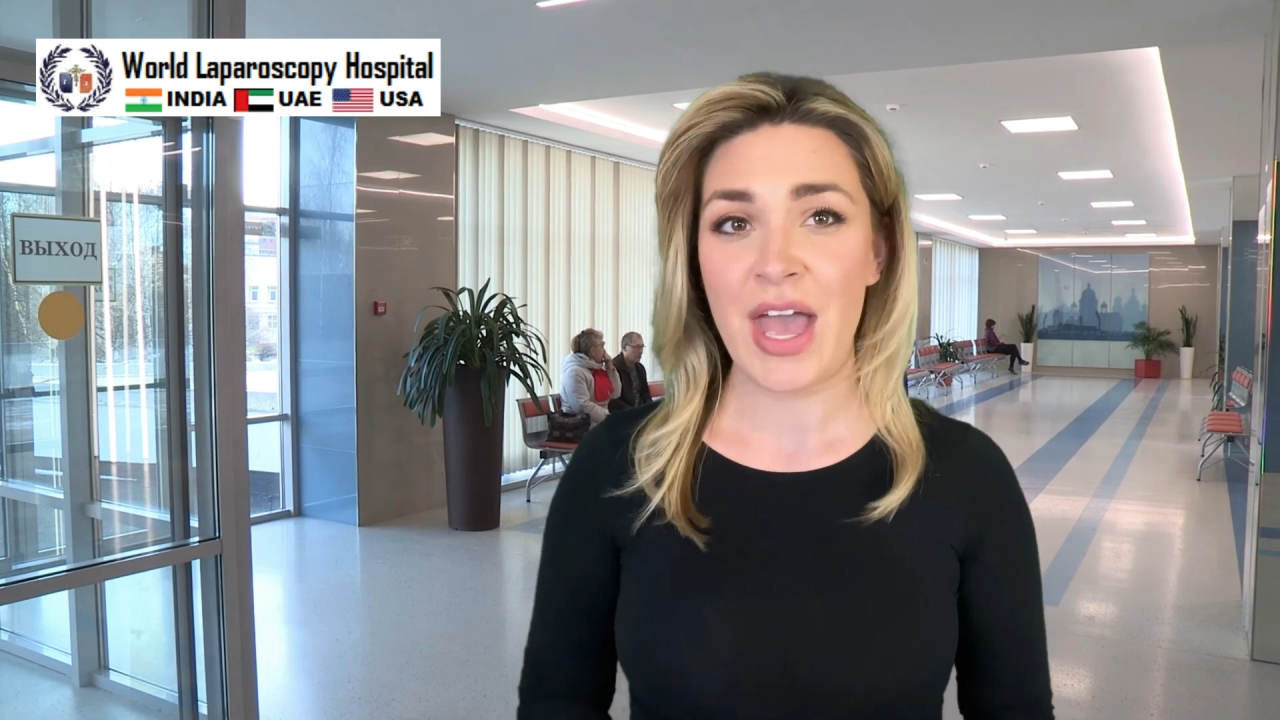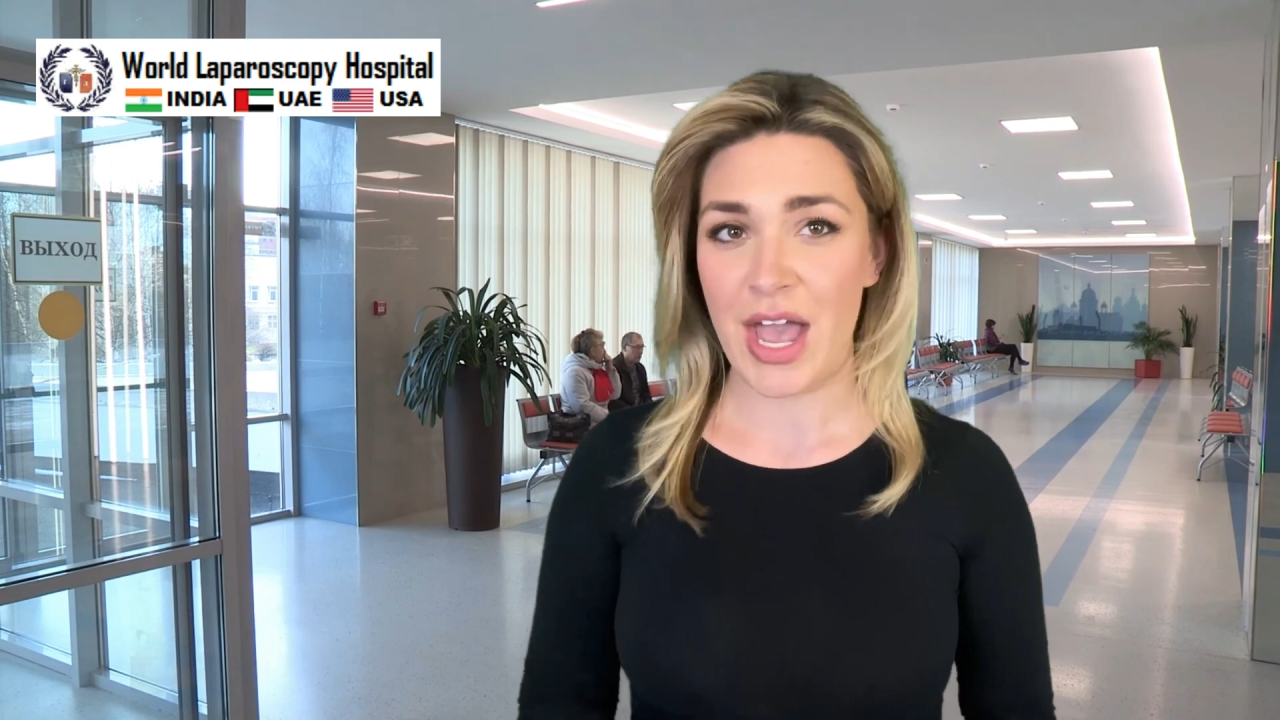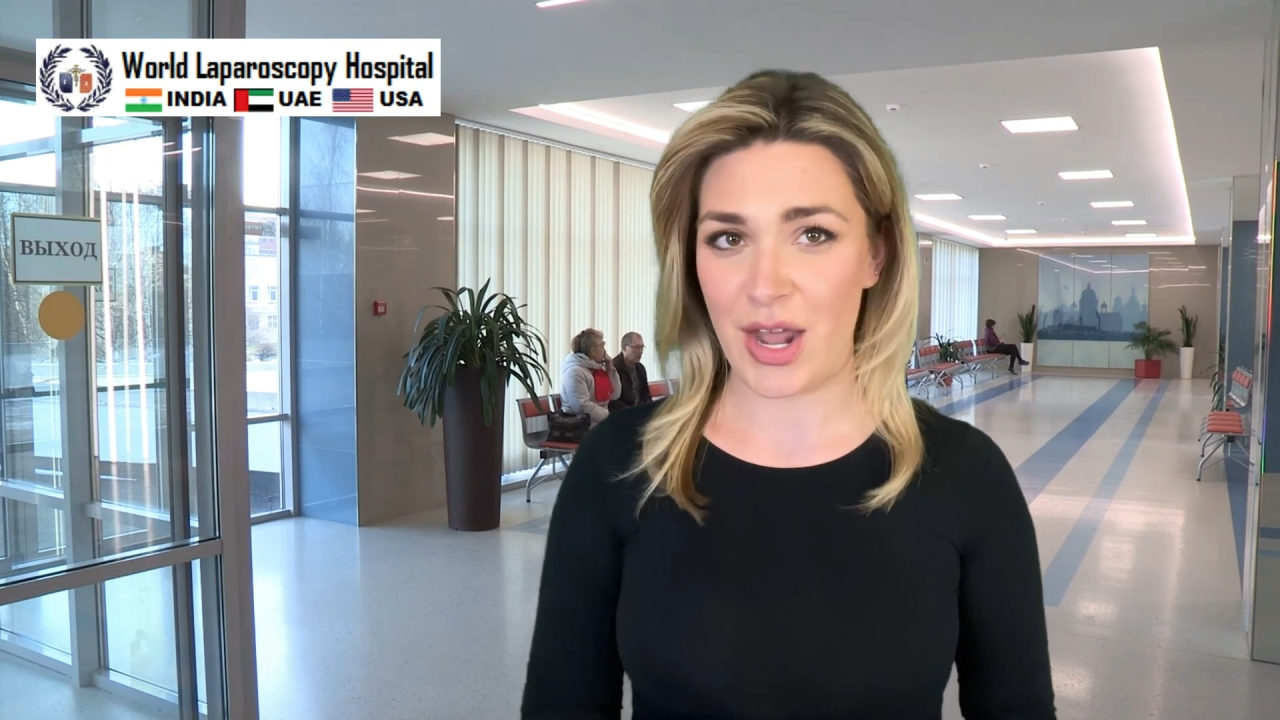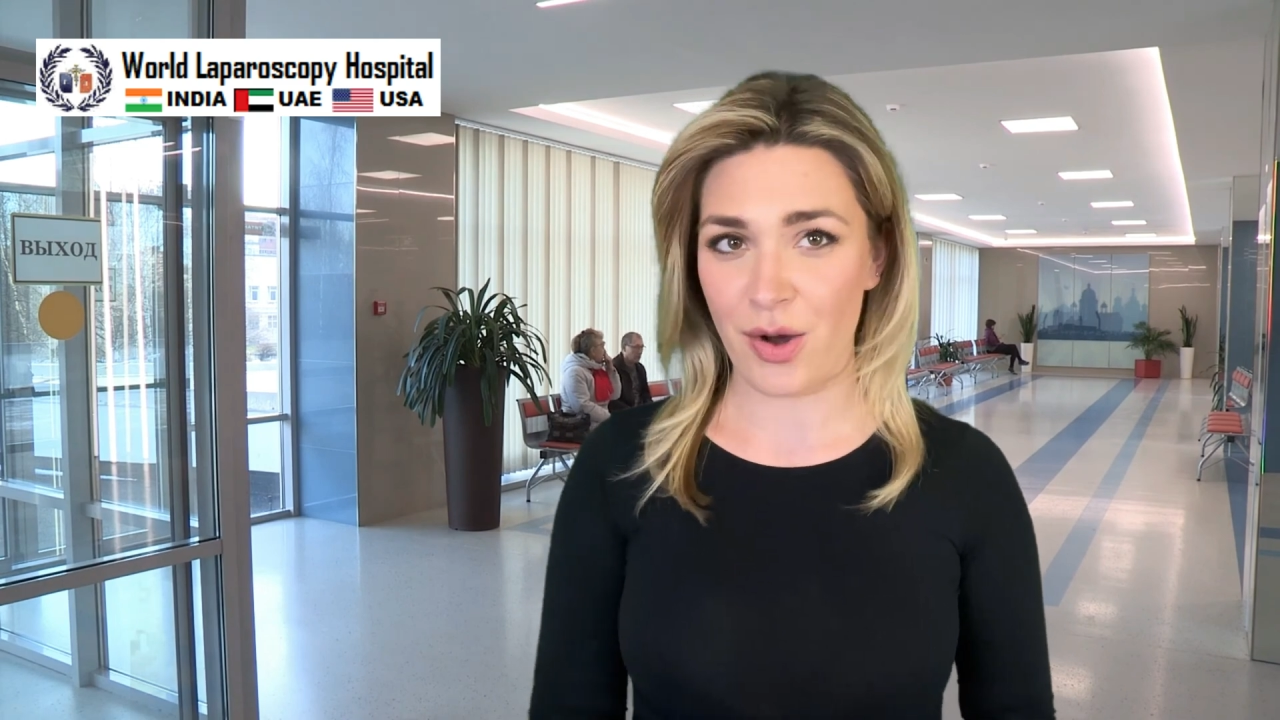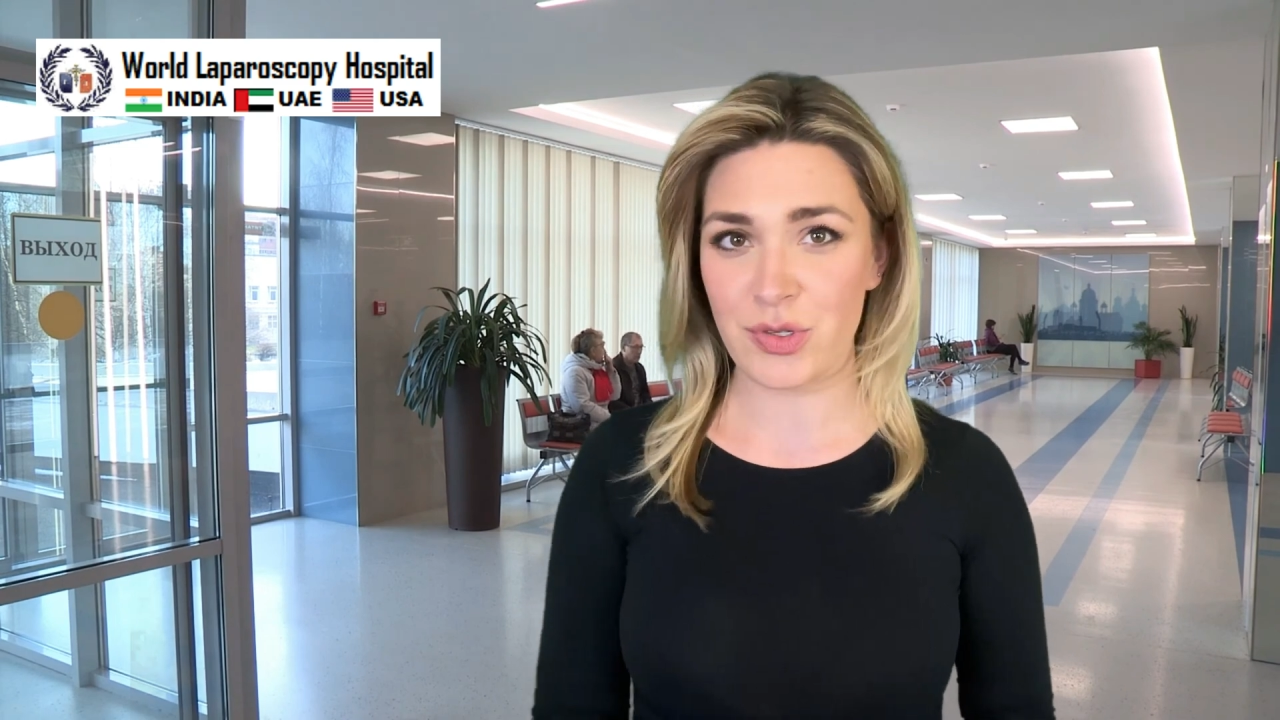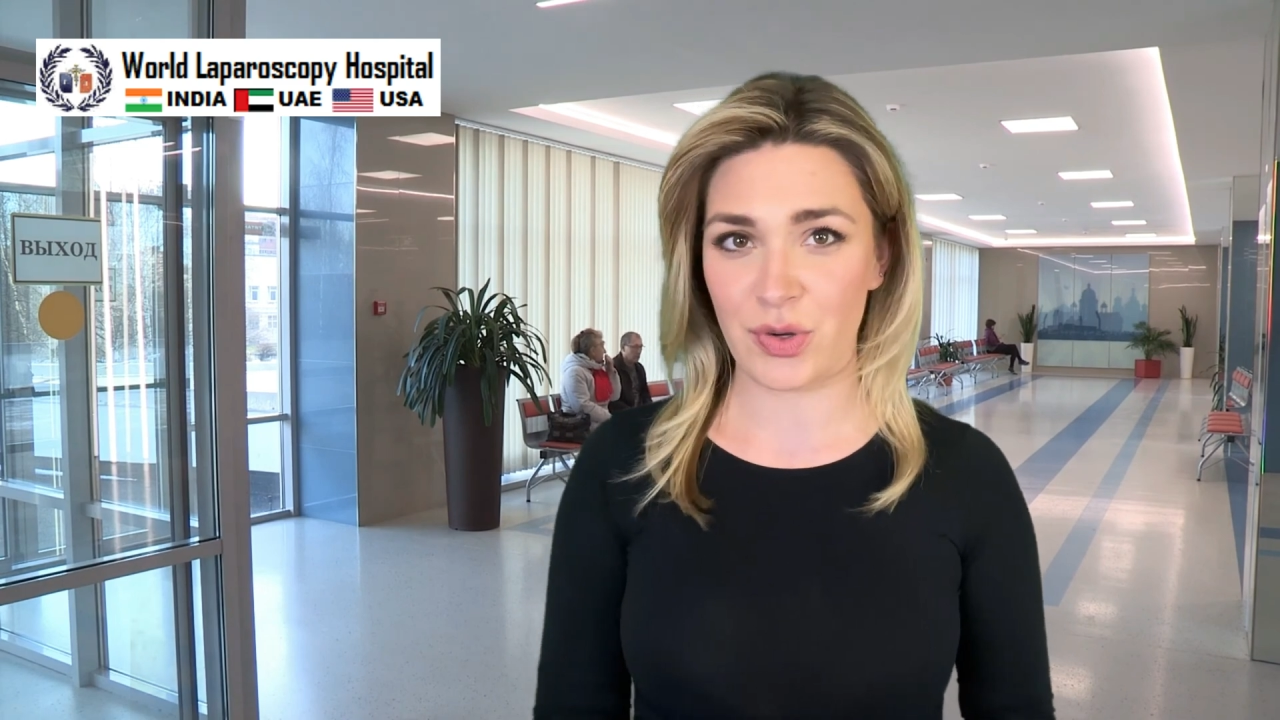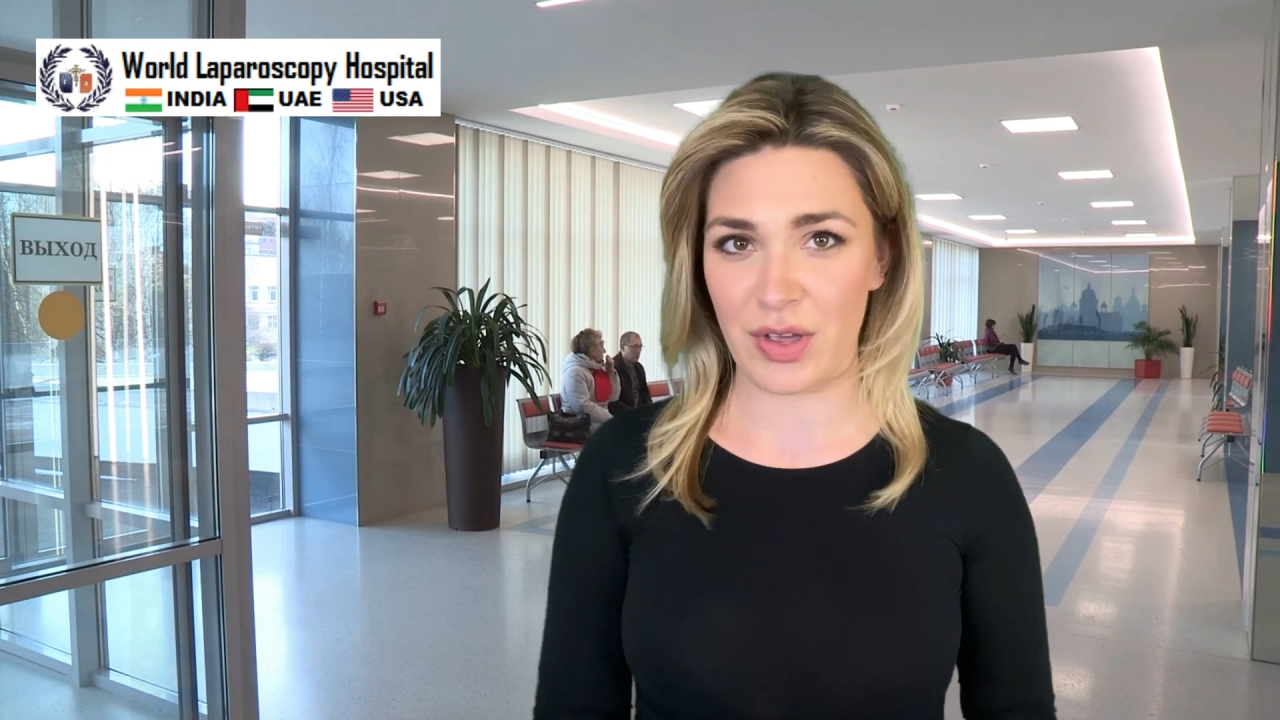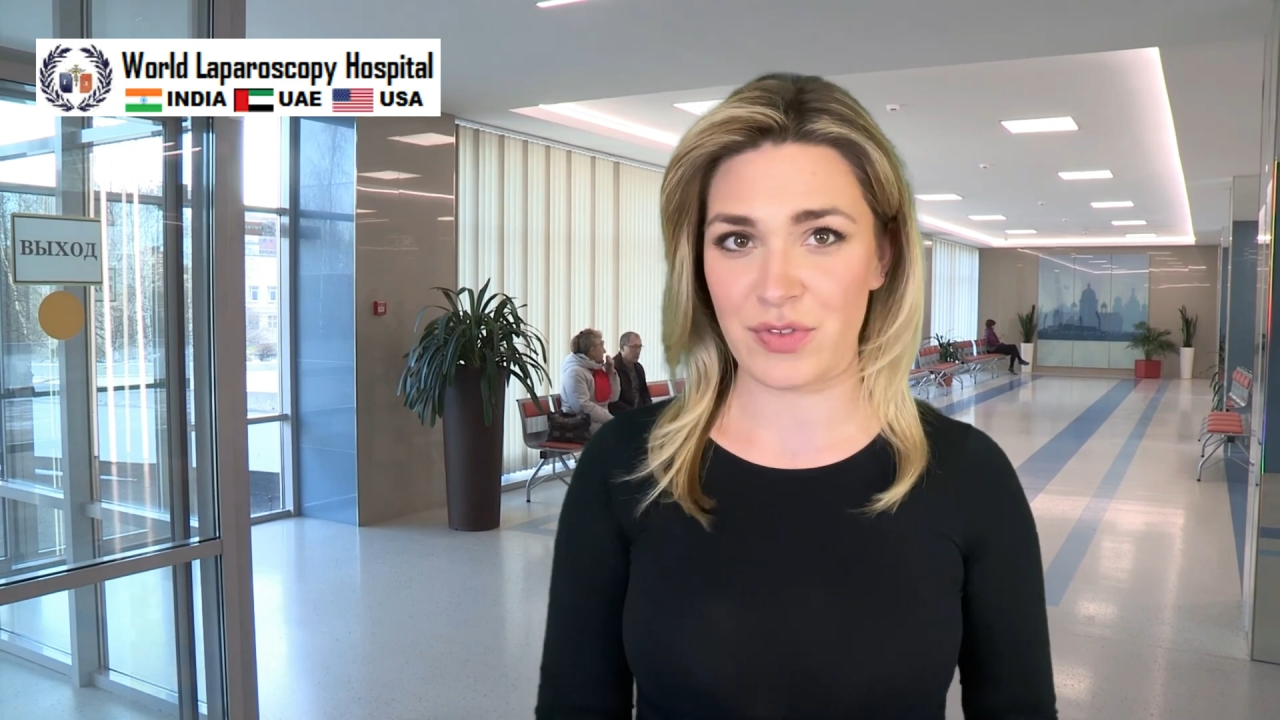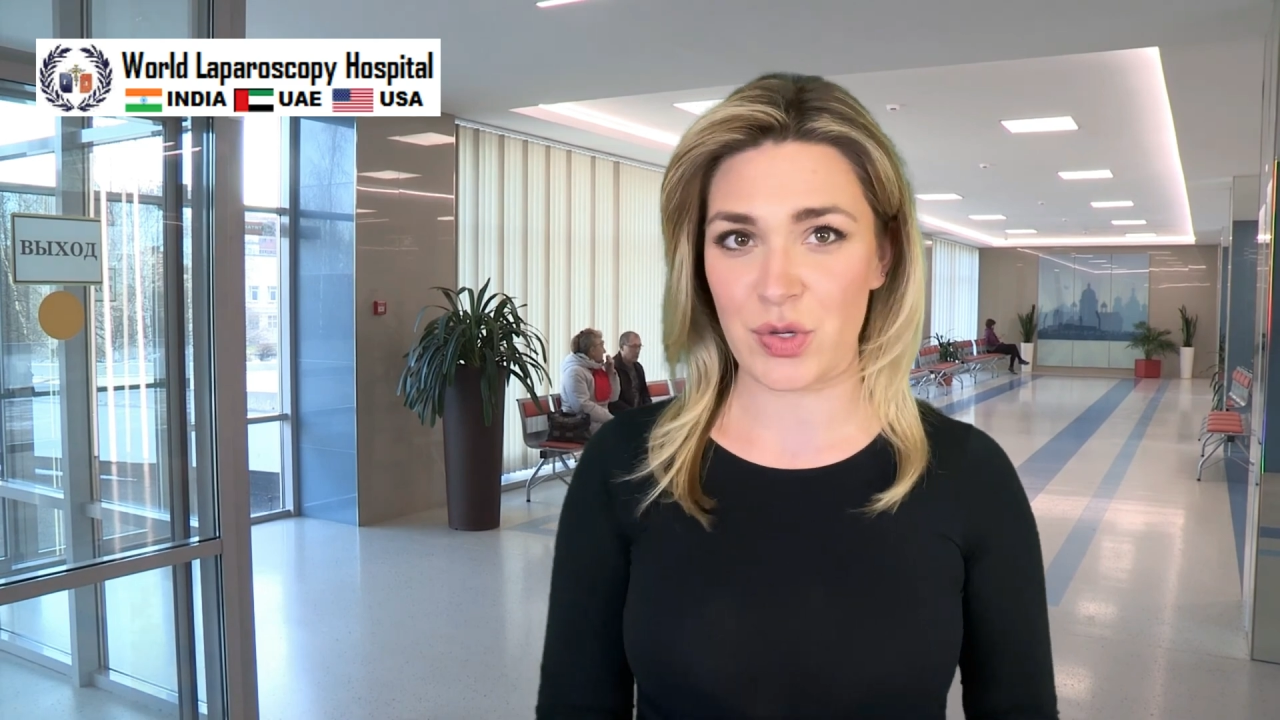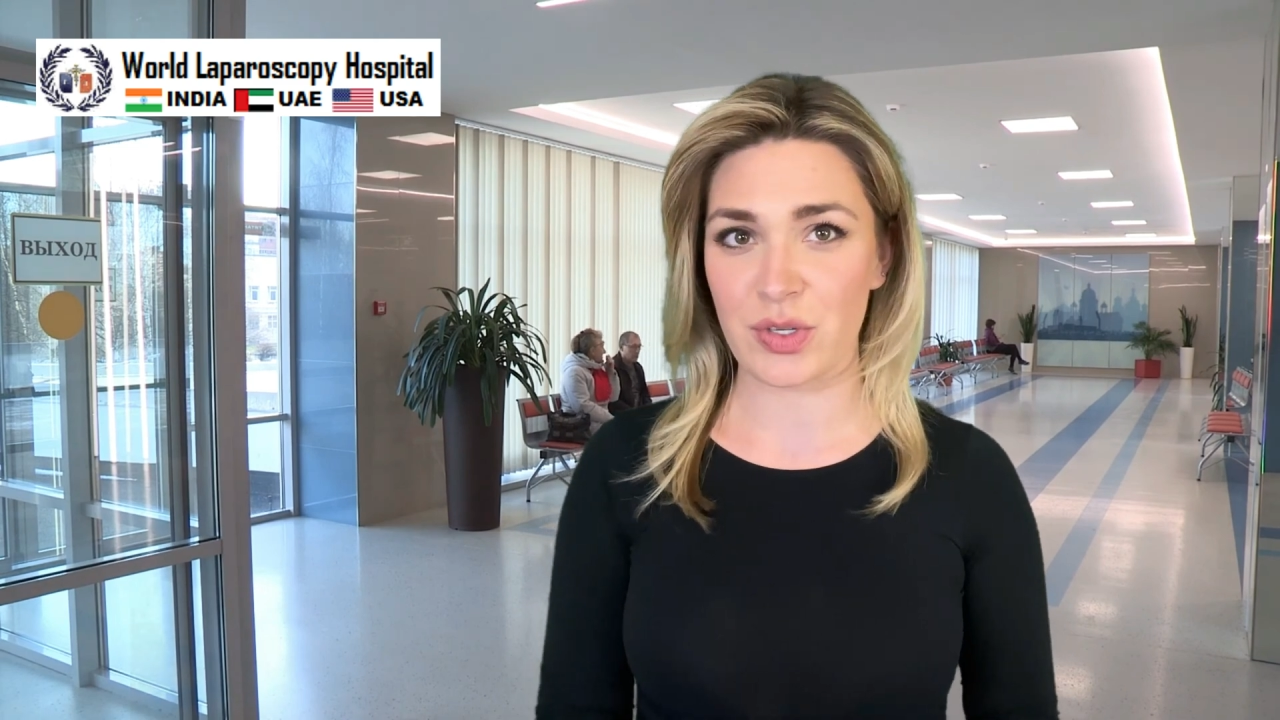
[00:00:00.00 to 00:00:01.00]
It also gives you